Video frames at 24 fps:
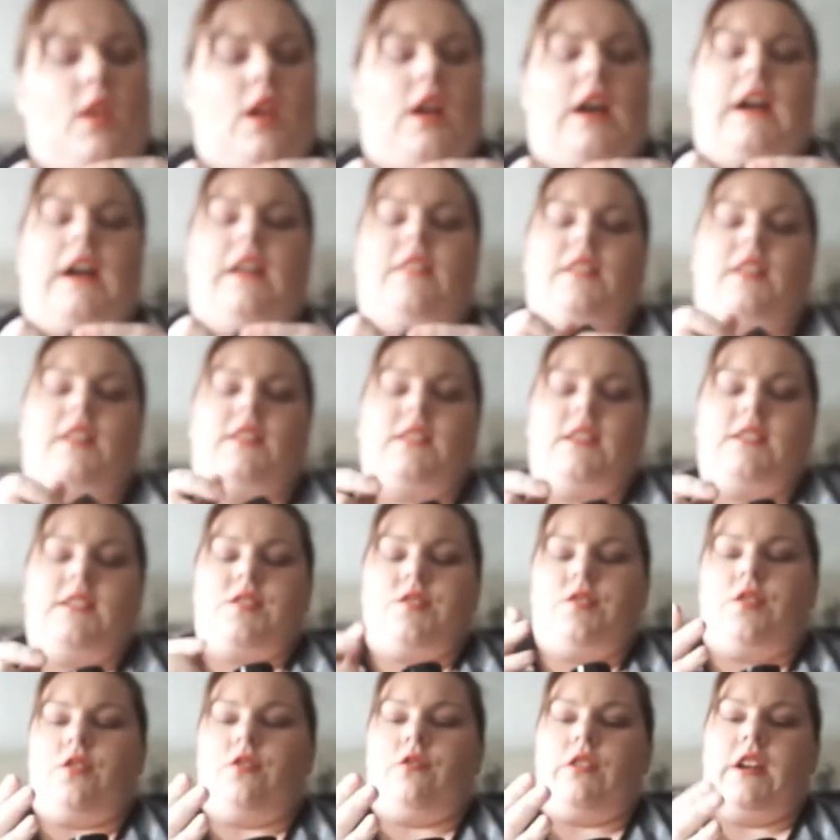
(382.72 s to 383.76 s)
I think these
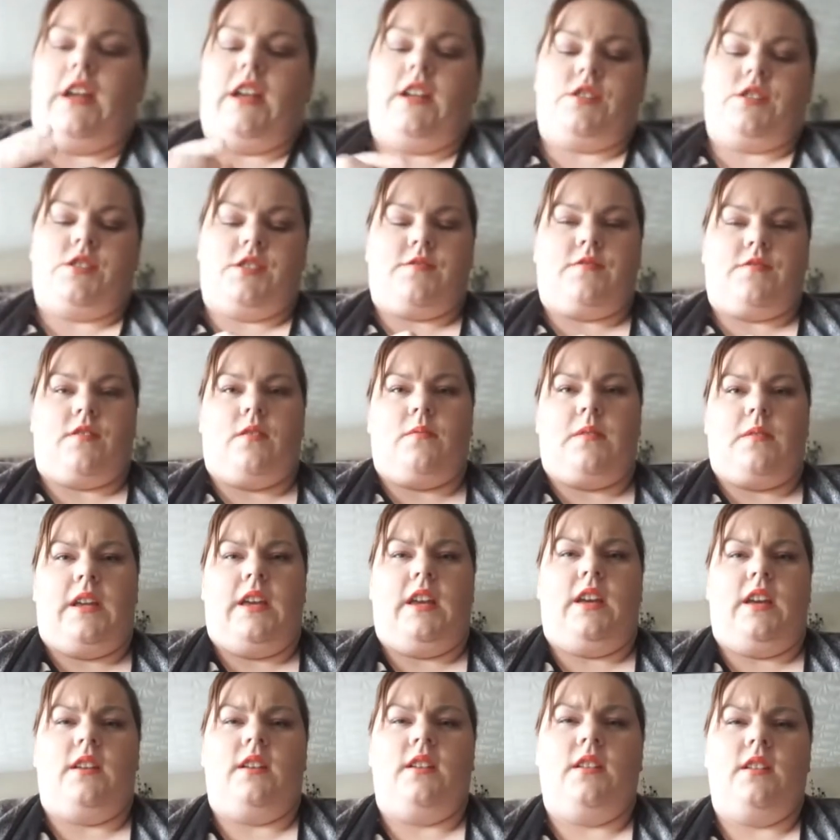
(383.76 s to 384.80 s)
are great just for a
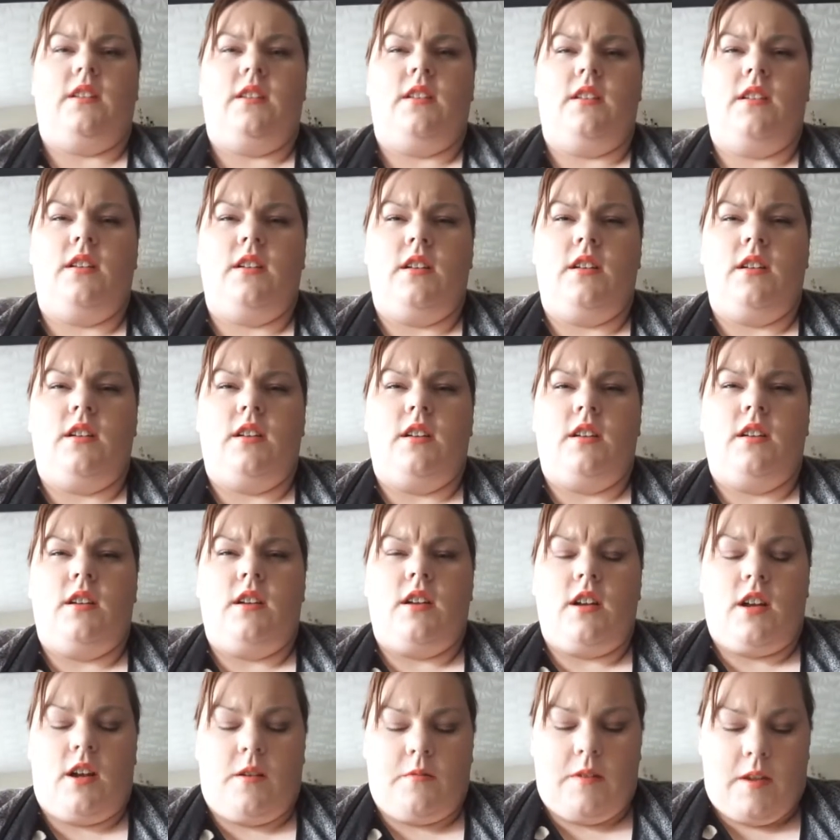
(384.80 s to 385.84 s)
wee
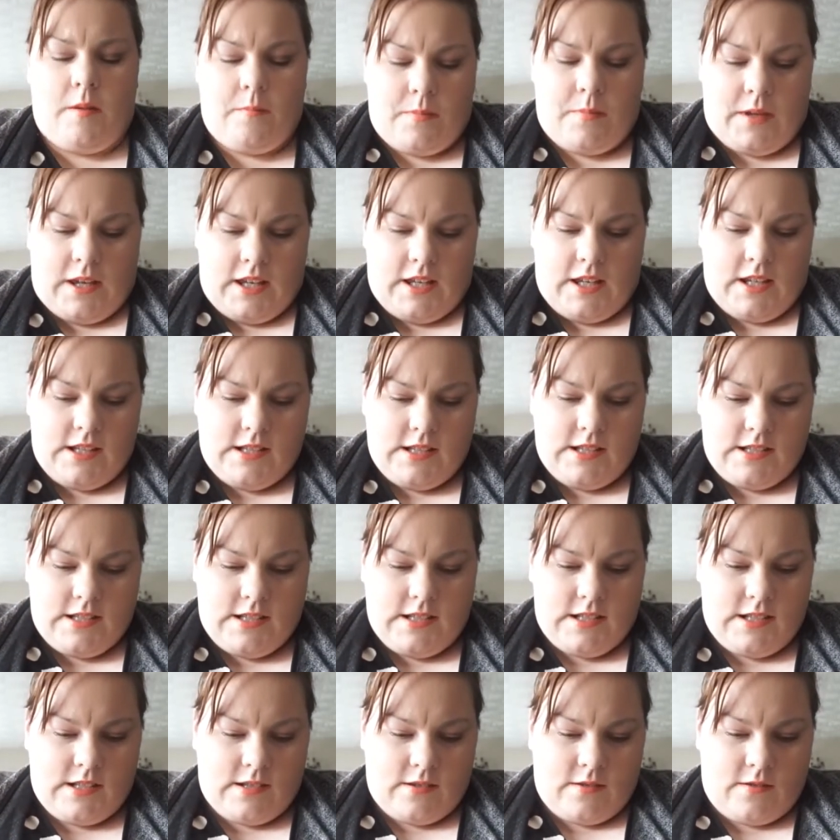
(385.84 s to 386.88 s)
base,
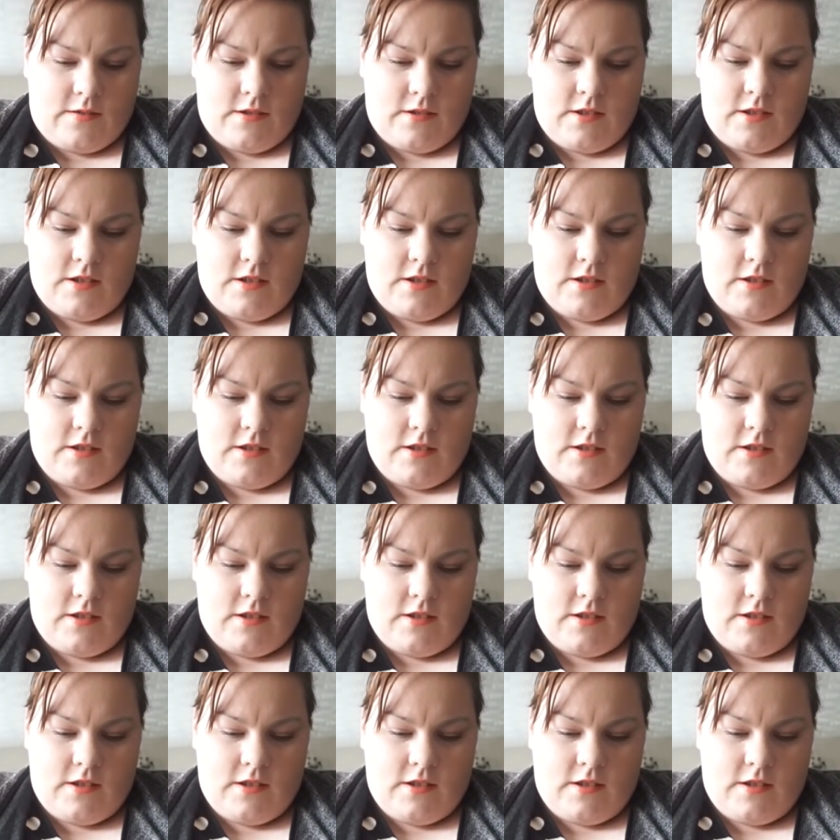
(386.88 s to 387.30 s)
so